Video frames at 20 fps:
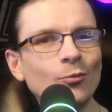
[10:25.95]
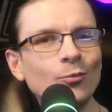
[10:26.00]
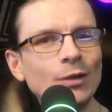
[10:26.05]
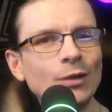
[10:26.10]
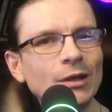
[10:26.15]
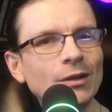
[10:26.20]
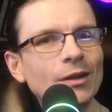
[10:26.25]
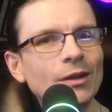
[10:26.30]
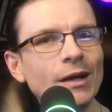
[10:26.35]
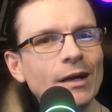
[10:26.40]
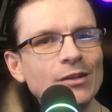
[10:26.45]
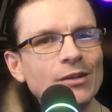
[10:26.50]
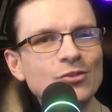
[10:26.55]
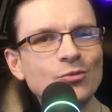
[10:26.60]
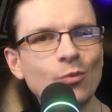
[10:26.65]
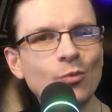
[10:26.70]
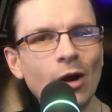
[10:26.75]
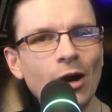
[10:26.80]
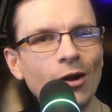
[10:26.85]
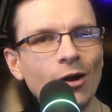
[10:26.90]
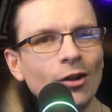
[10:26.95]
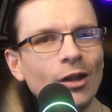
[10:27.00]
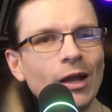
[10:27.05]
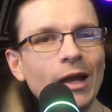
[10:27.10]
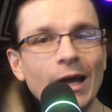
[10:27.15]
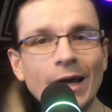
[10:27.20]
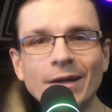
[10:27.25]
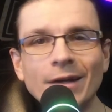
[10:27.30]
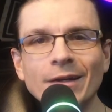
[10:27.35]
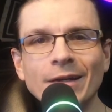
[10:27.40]
realized while
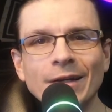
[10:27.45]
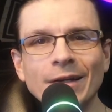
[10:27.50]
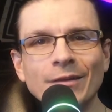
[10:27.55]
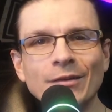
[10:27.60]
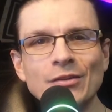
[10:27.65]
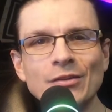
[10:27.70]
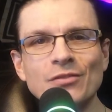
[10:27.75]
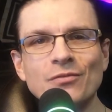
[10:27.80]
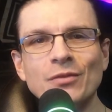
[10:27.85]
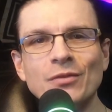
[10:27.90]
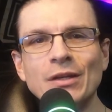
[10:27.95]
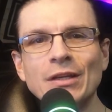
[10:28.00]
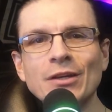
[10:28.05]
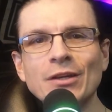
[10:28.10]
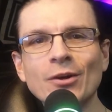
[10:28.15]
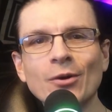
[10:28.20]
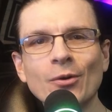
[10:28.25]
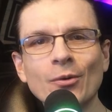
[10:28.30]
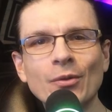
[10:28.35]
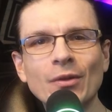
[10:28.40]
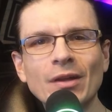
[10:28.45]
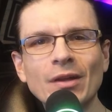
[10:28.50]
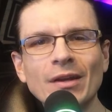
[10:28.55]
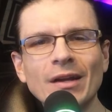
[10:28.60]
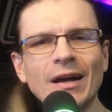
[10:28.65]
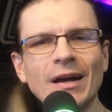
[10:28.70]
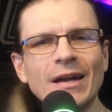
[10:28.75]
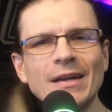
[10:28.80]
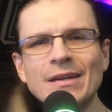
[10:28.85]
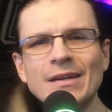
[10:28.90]
editing this video that
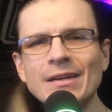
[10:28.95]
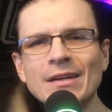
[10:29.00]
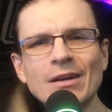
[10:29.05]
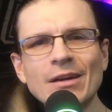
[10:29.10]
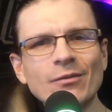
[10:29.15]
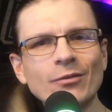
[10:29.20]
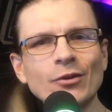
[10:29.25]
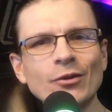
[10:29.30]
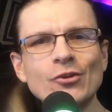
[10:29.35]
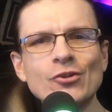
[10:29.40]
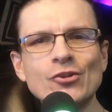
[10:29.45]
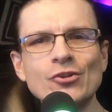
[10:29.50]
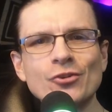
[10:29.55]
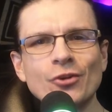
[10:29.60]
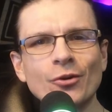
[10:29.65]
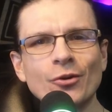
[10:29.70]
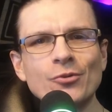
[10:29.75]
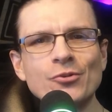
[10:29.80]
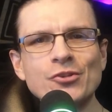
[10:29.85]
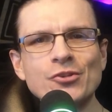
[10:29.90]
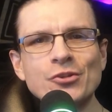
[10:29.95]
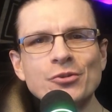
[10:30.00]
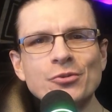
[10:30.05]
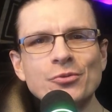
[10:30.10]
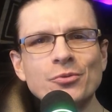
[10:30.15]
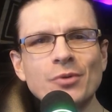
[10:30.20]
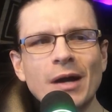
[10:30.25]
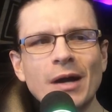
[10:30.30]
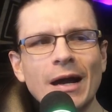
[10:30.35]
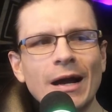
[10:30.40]
I never showed
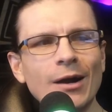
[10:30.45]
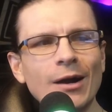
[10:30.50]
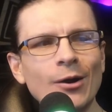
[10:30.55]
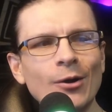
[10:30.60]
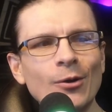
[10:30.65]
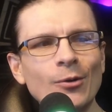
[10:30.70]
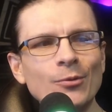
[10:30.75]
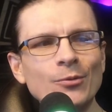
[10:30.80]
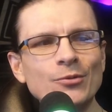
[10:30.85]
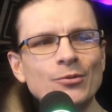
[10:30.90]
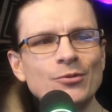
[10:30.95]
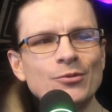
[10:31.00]
you how